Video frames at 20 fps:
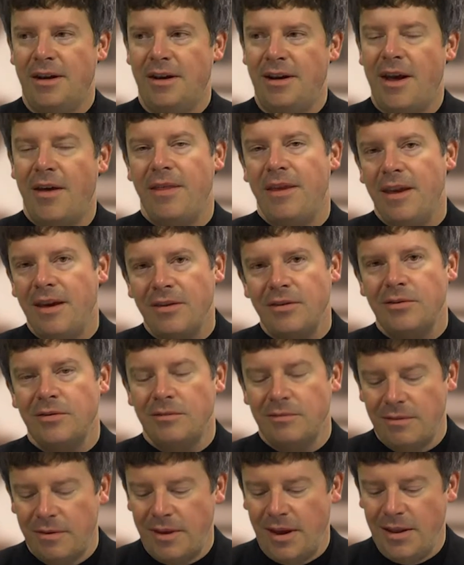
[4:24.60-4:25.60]
Now the other
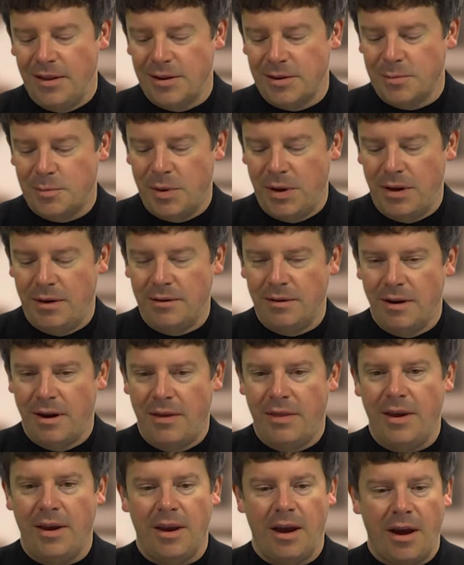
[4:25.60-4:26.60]
thing that's been, I
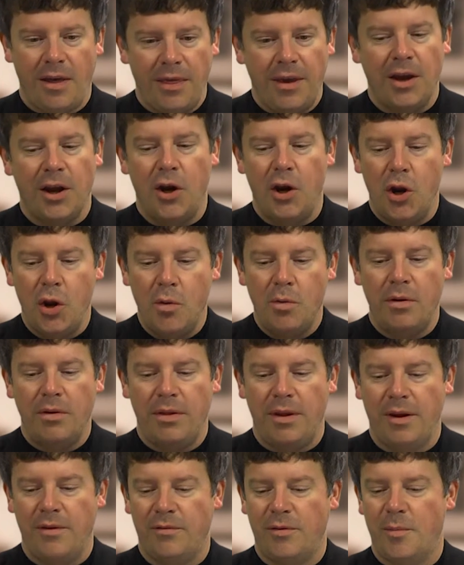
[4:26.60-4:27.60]
think a newer
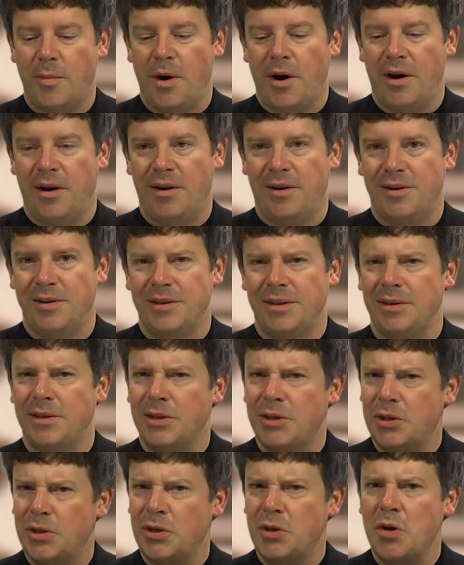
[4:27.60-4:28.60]
thing for marketers and
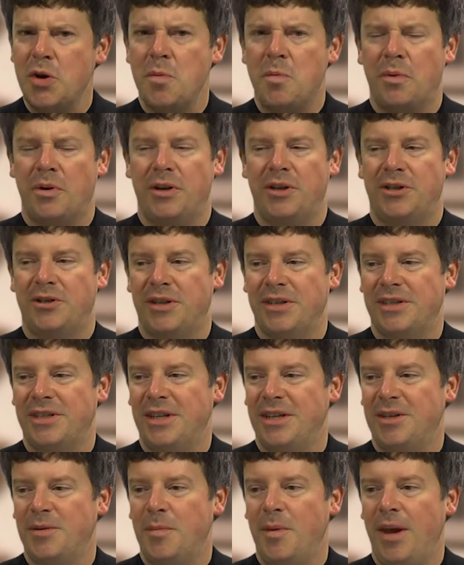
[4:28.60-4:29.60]
super
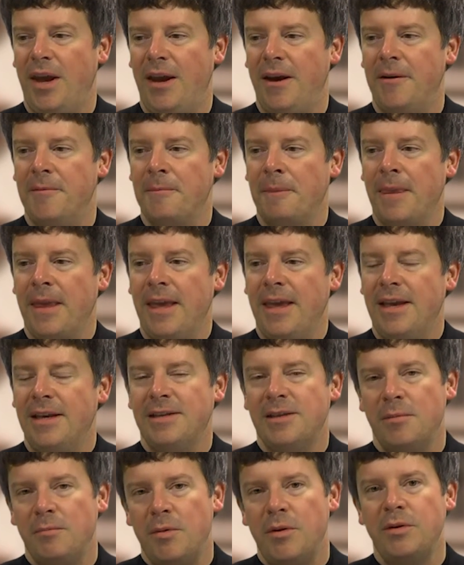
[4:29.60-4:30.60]
interesting to me is
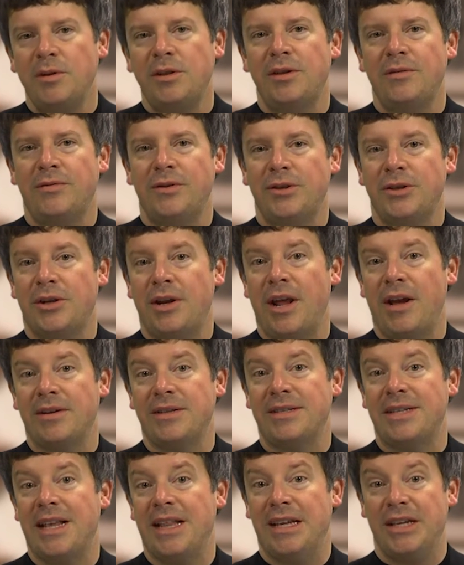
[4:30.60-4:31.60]
that most of us are now
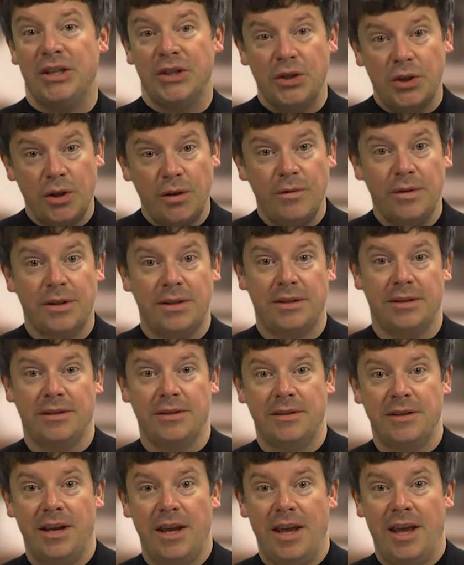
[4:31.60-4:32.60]
selling
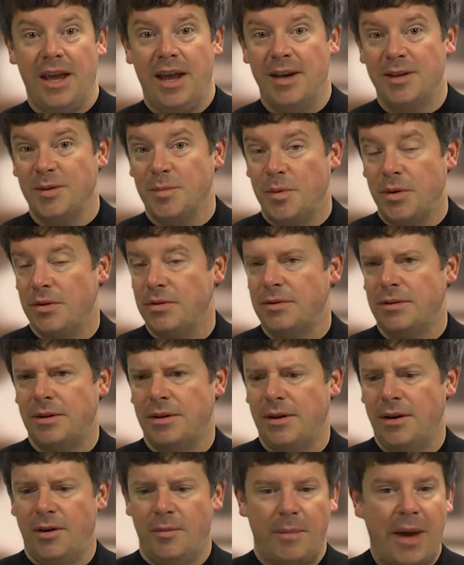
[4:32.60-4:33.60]
services as opposed
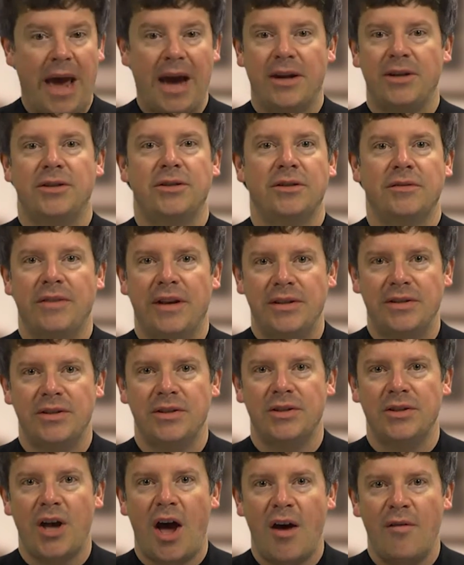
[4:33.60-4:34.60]
to packages of
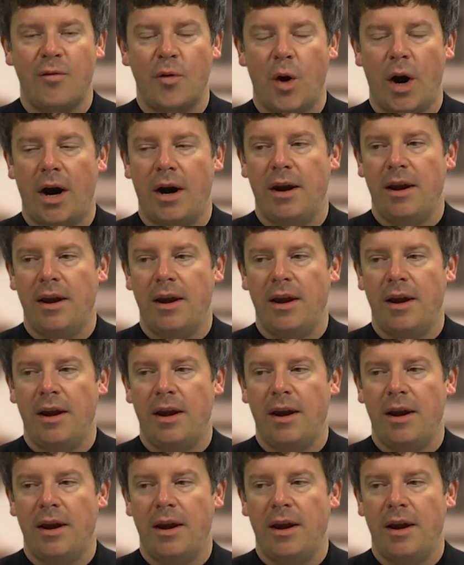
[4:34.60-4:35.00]
licensed software.